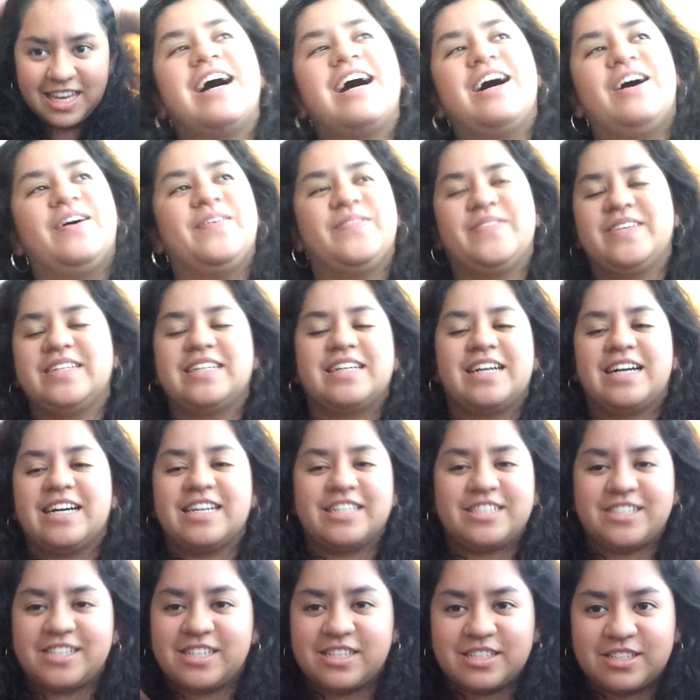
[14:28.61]
Oh my
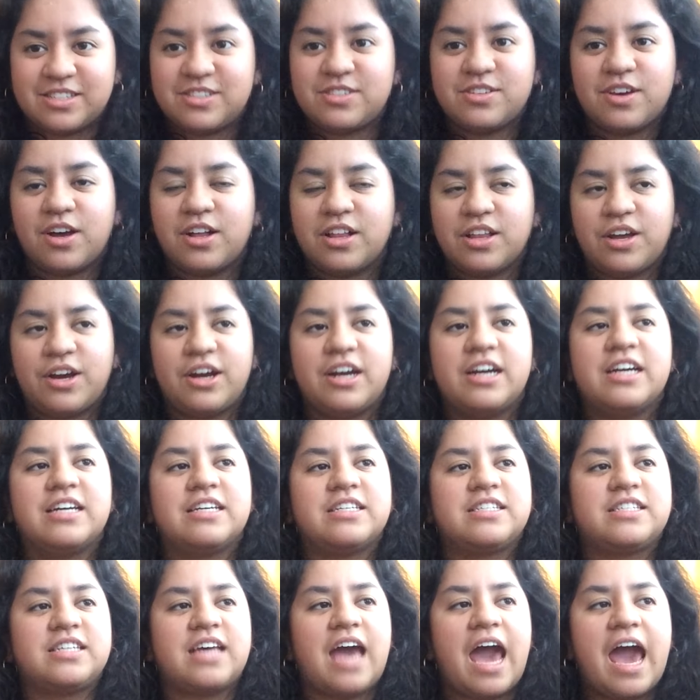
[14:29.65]
gosh, it's
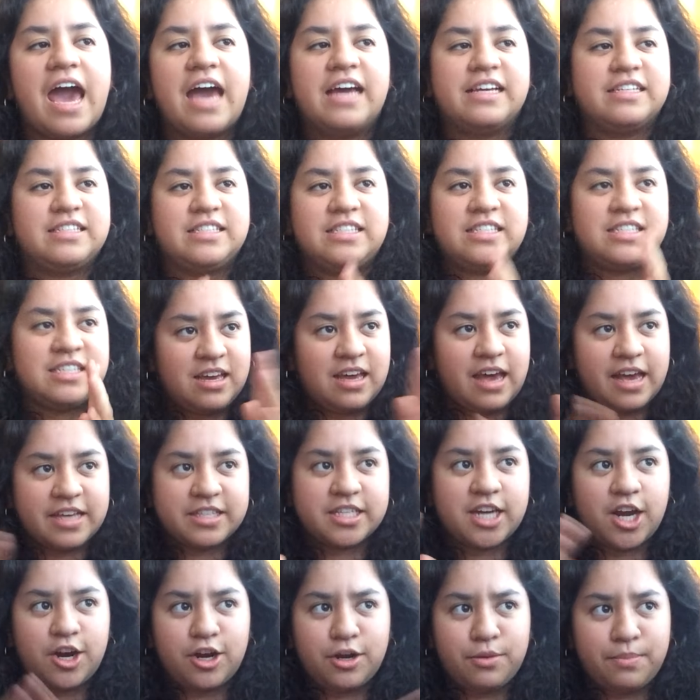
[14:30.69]
hilarious. And, as
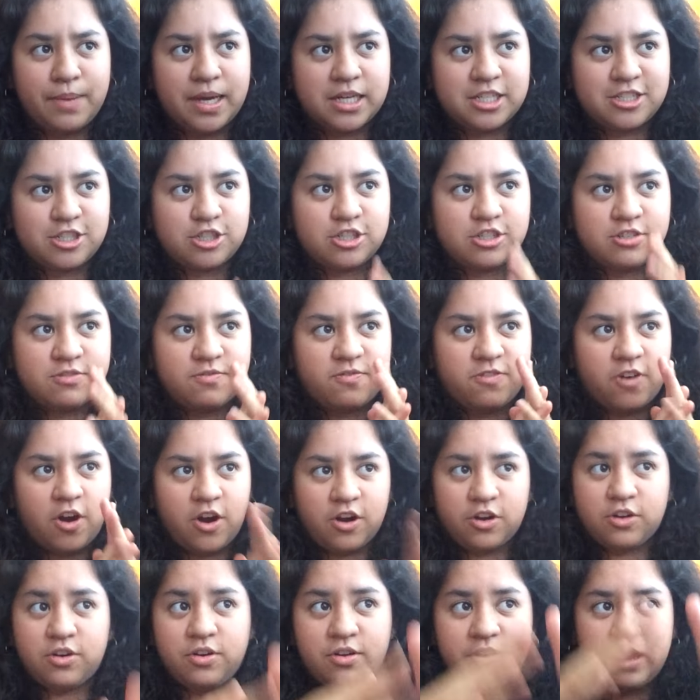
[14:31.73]
I already mentioned,
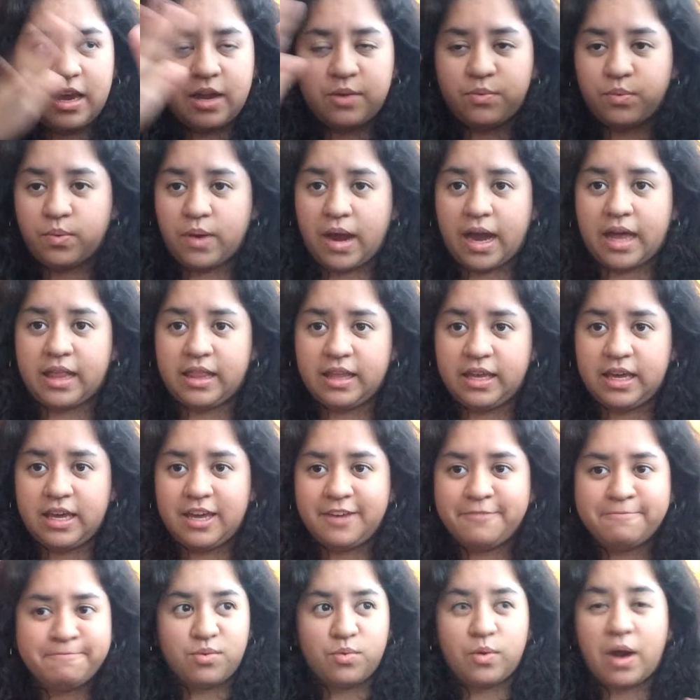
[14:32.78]
Farkle and
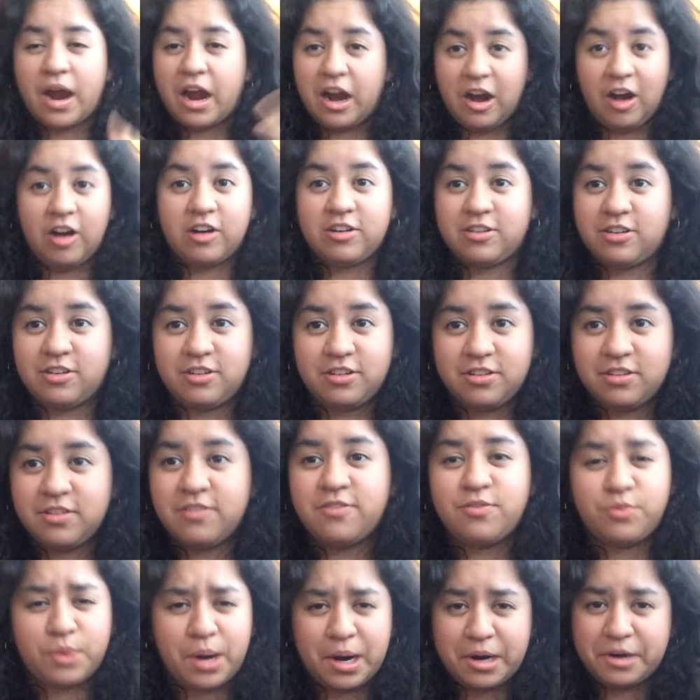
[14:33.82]

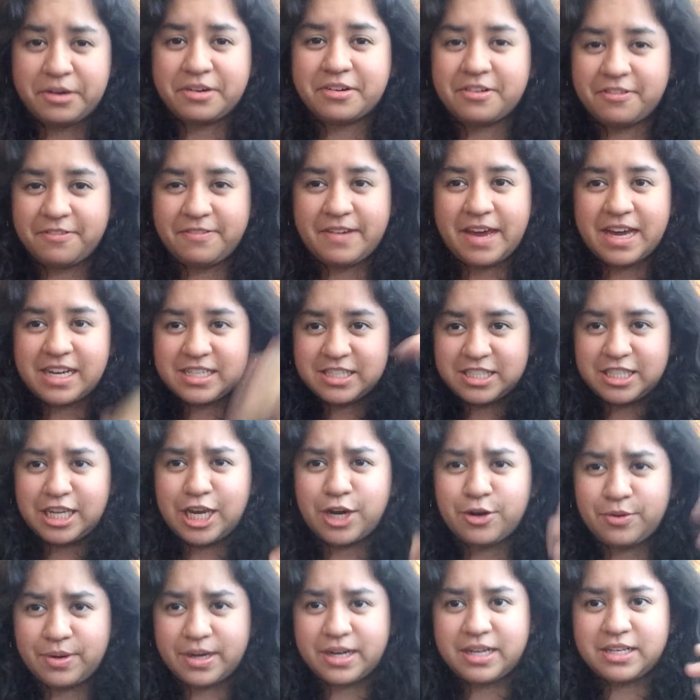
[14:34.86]
Ryarkle fans,
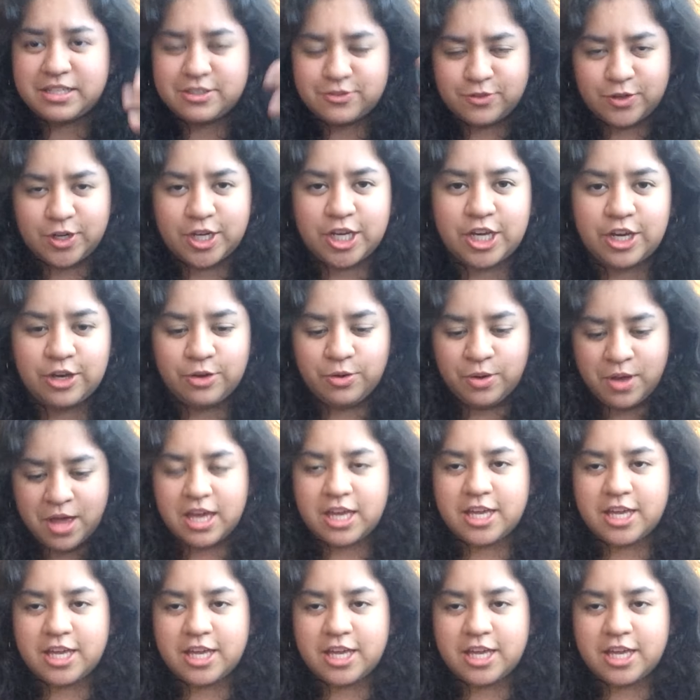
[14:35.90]
here it is for you.